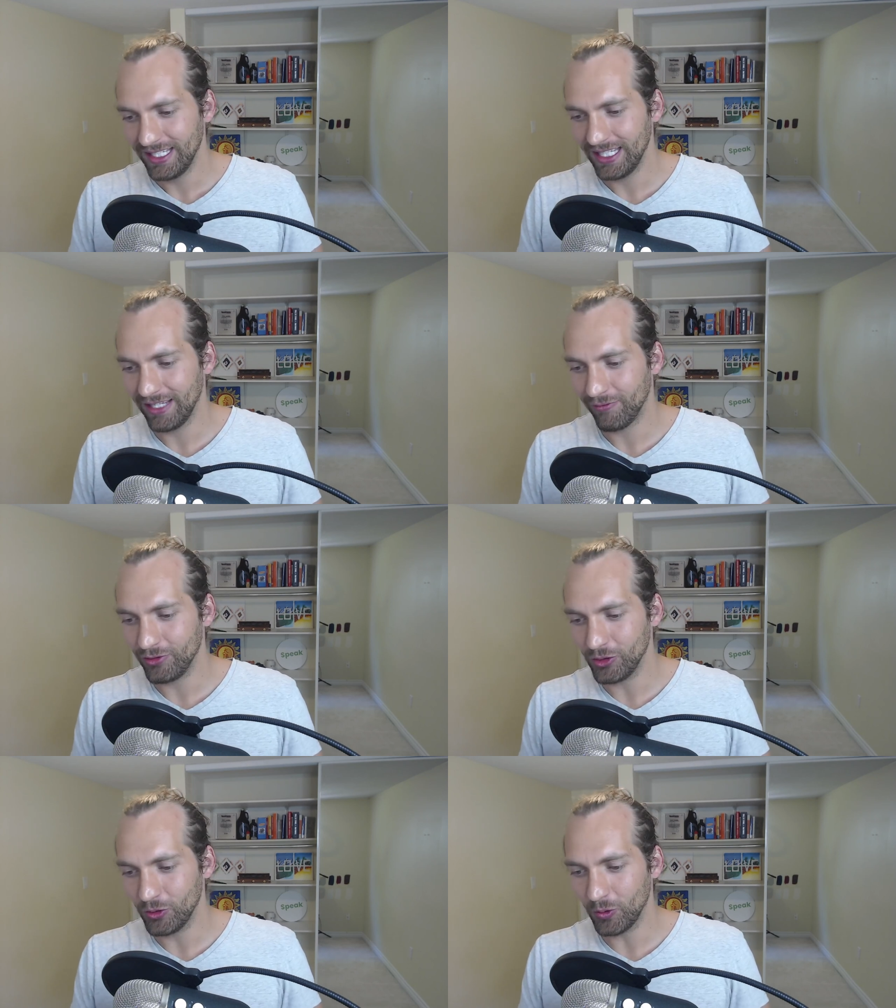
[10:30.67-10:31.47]
If
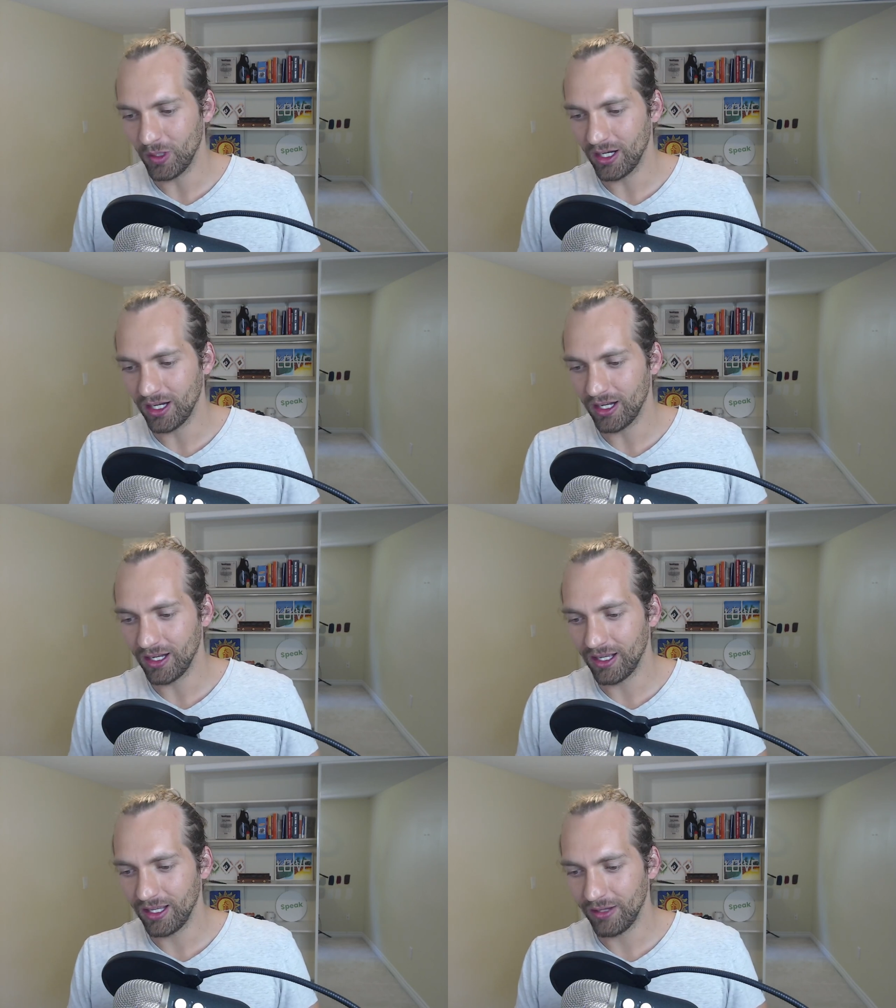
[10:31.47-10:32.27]

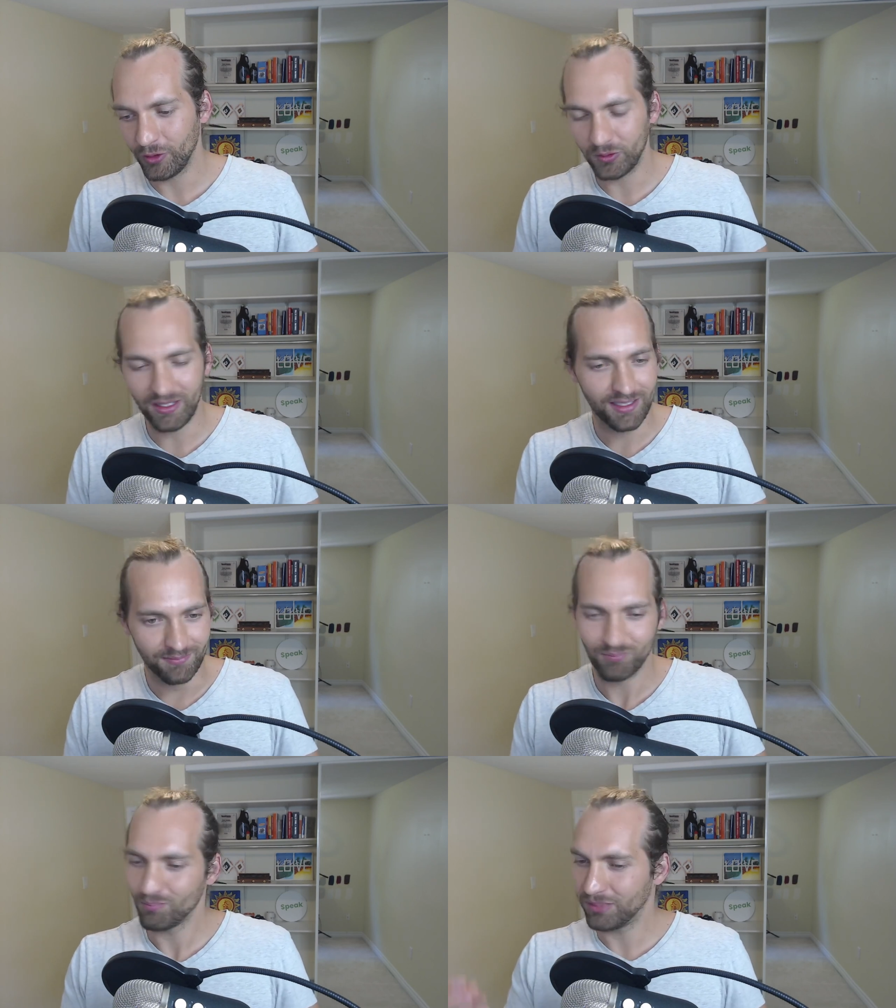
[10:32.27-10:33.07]
you
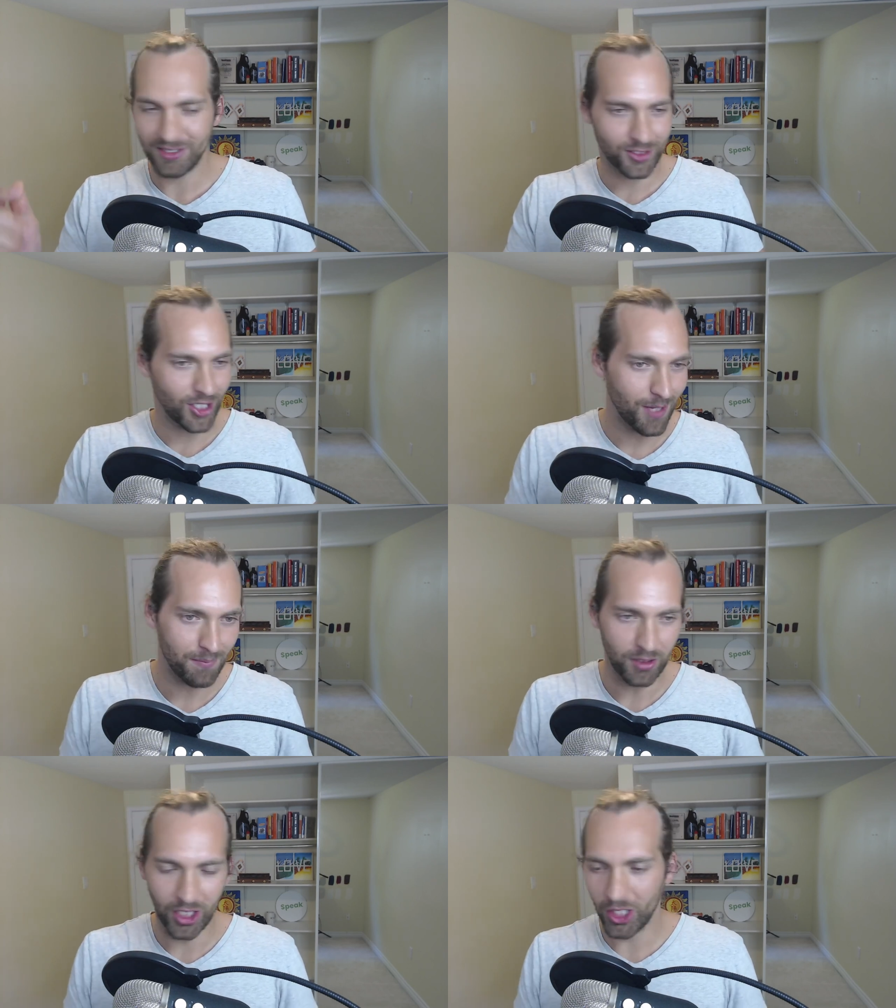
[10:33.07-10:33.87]
did, please comment
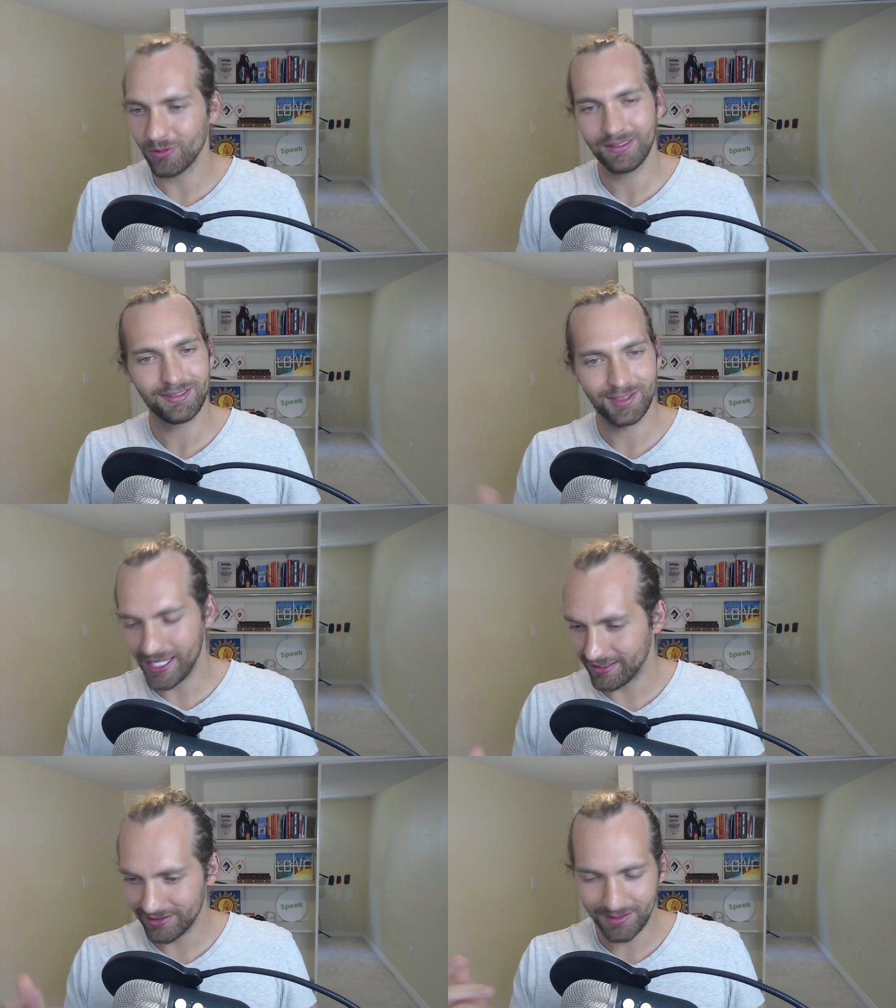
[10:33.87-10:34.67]
below,
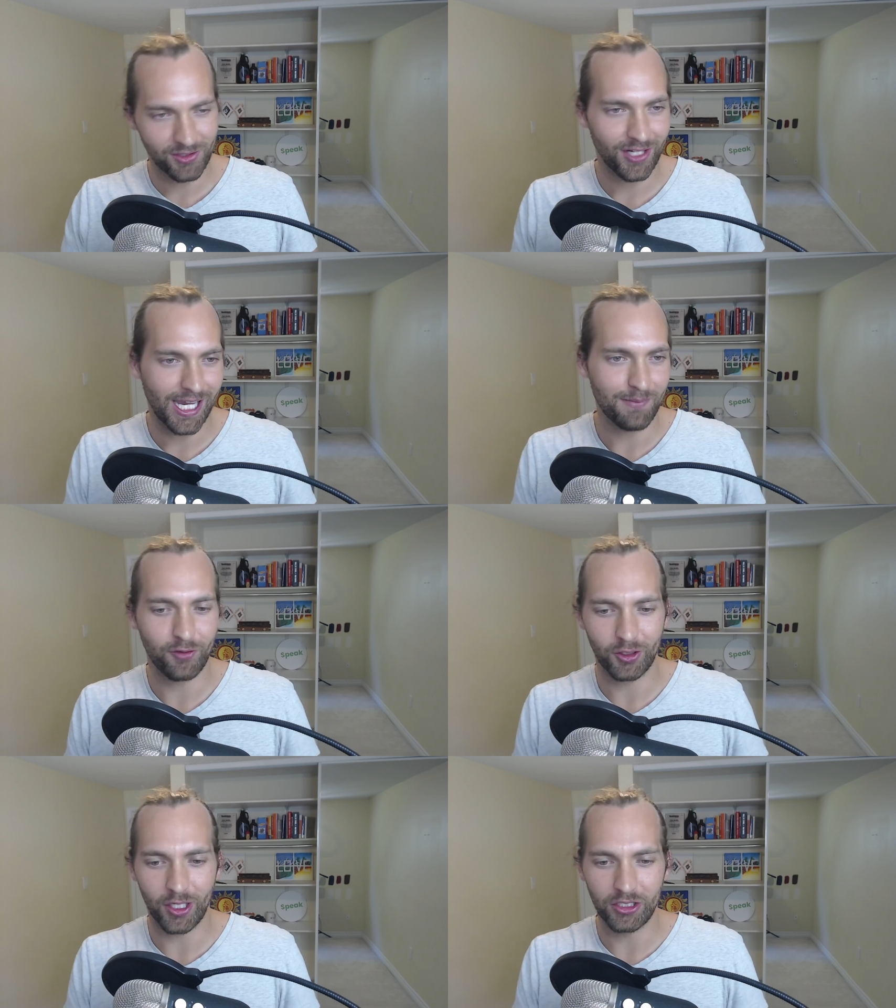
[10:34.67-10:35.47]
like and subscribe if
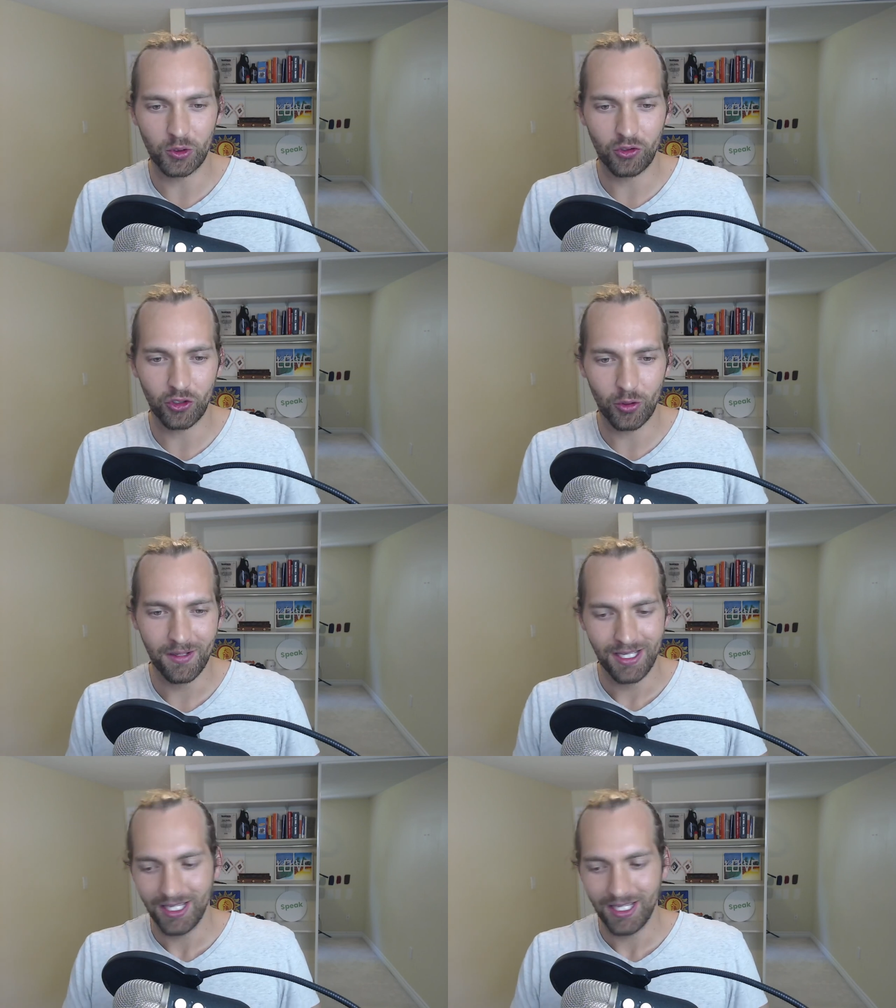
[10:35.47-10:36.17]
you're on YouTube.